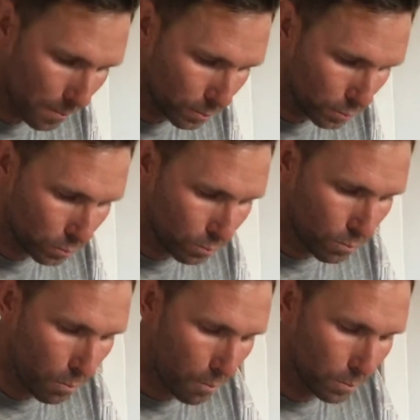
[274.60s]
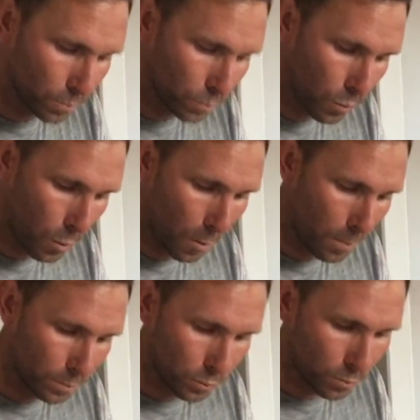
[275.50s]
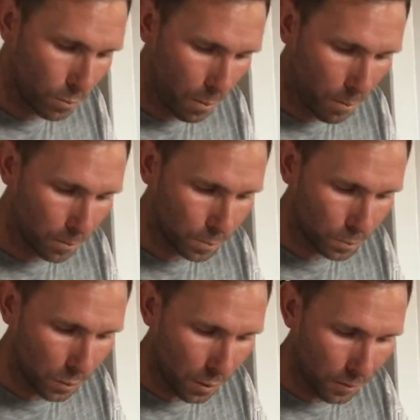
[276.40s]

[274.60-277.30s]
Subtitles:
Have you had roast or baked sweet potato before?